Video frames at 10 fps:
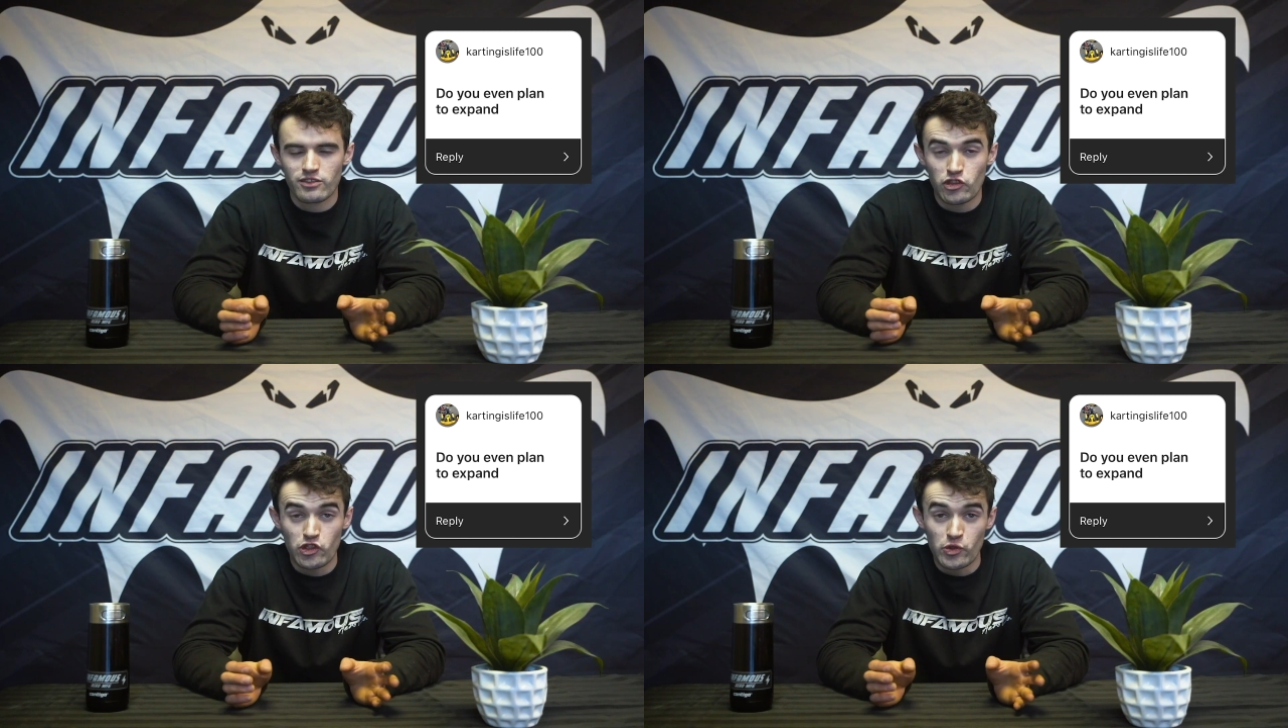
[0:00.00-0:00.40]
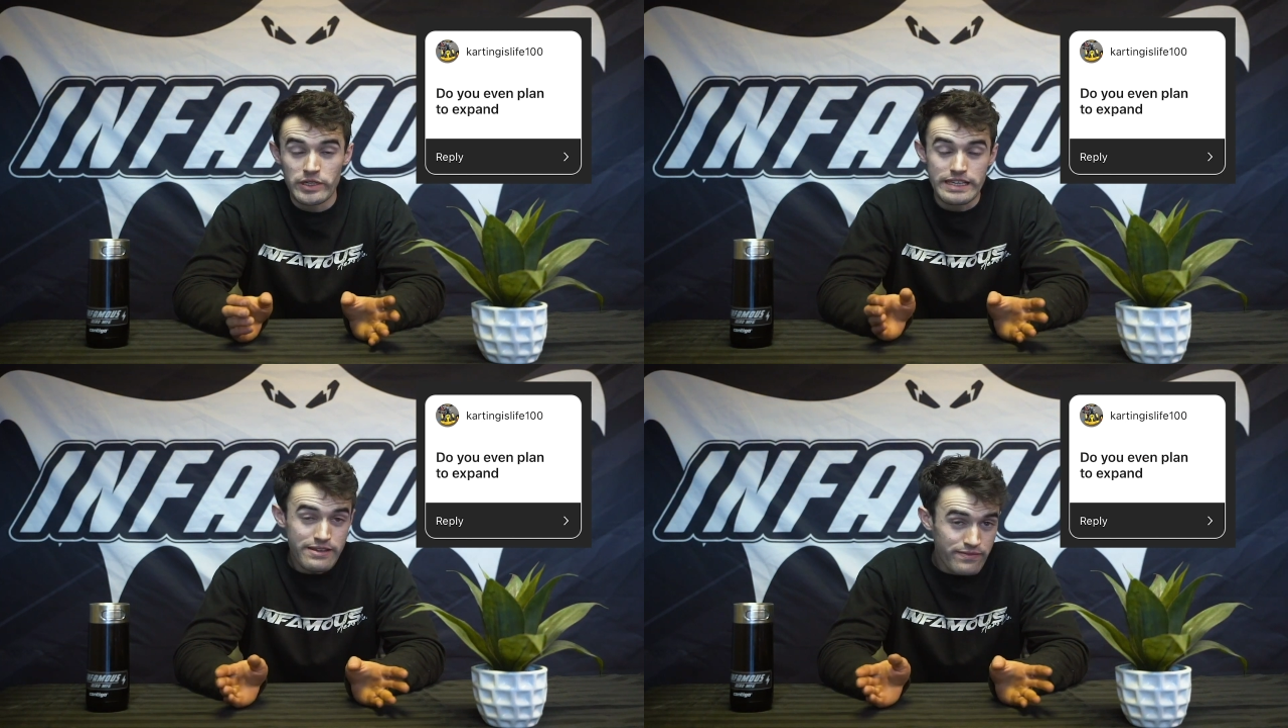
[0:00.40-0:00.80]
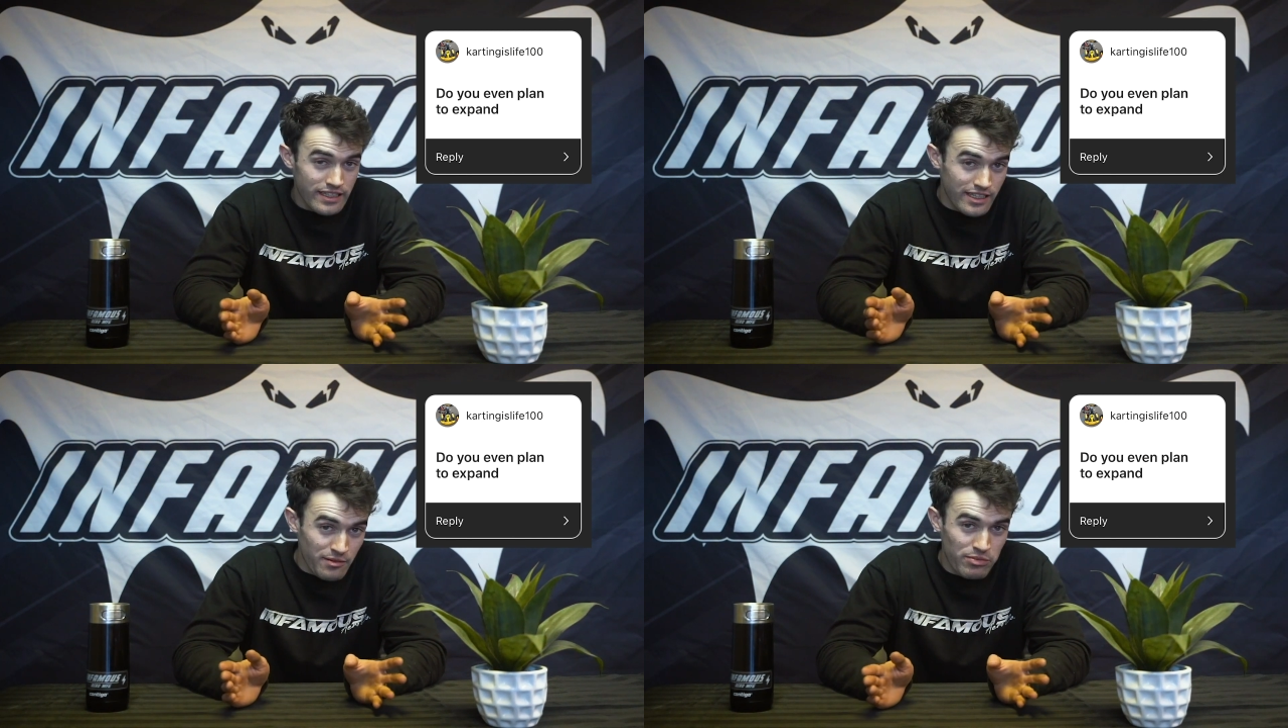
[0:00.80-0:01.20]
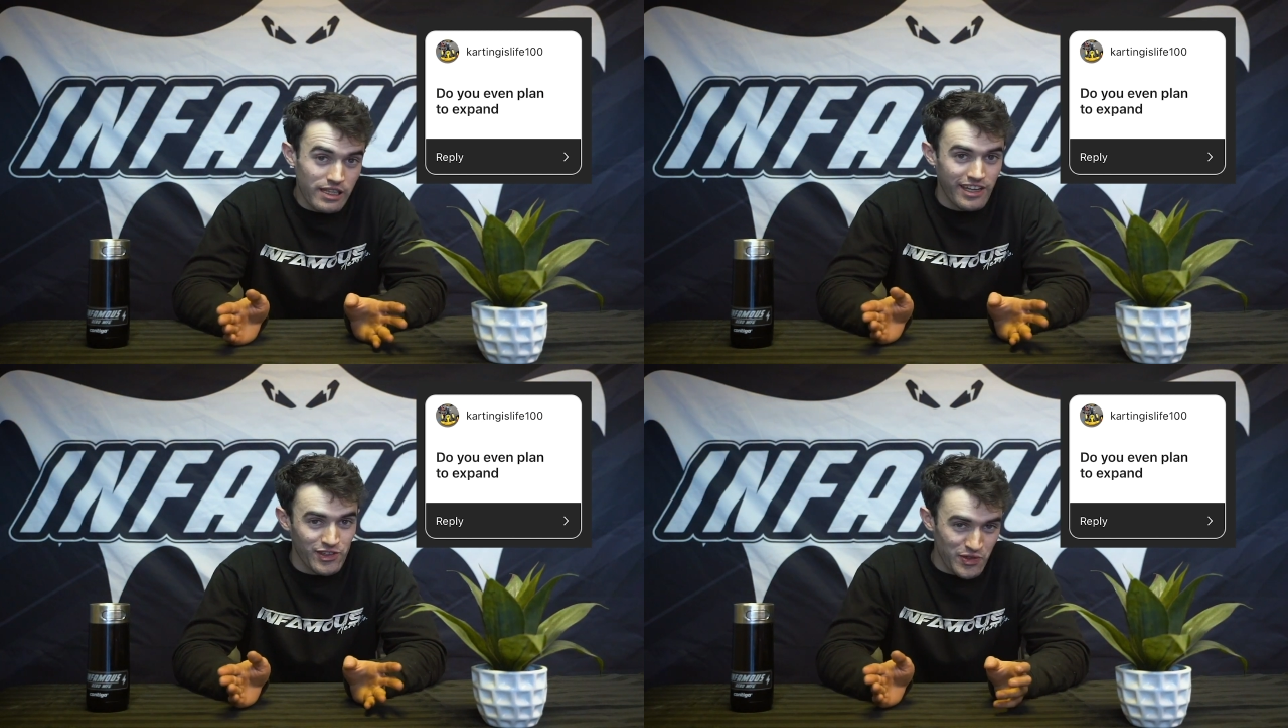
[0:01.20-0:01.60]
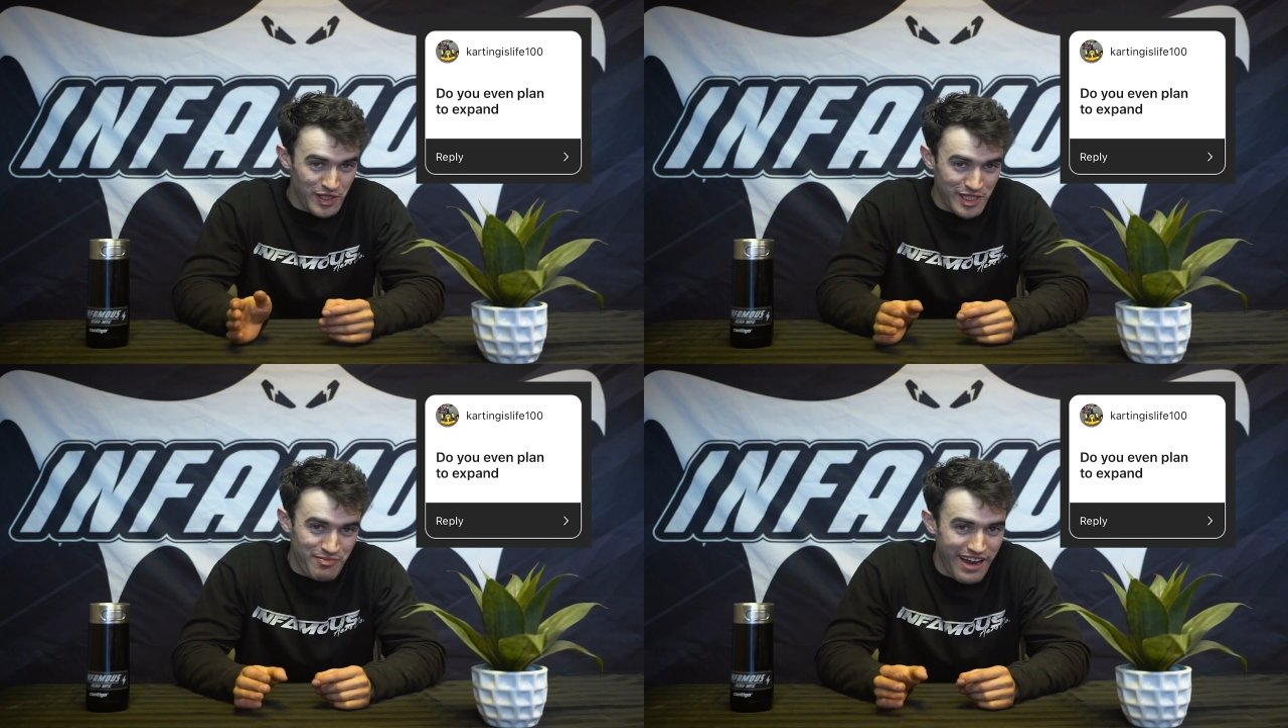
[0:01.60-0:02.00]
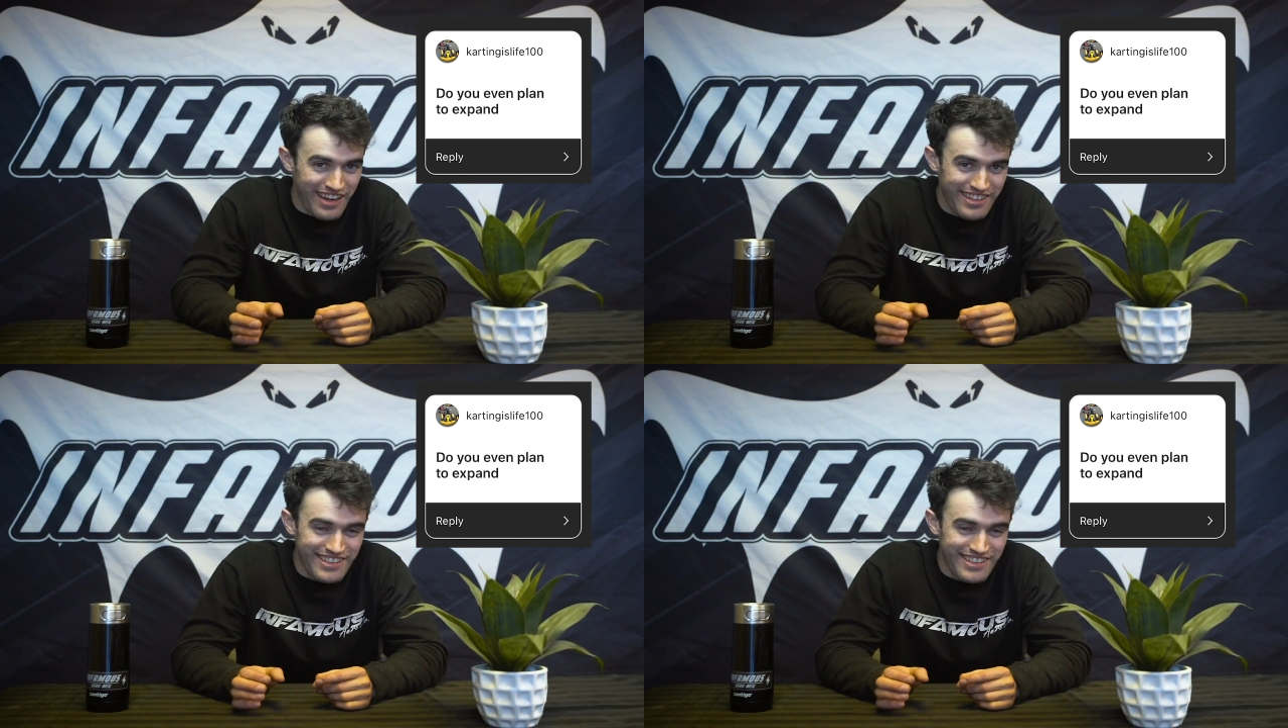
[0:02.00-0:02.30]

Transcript: Do you even plan to expand?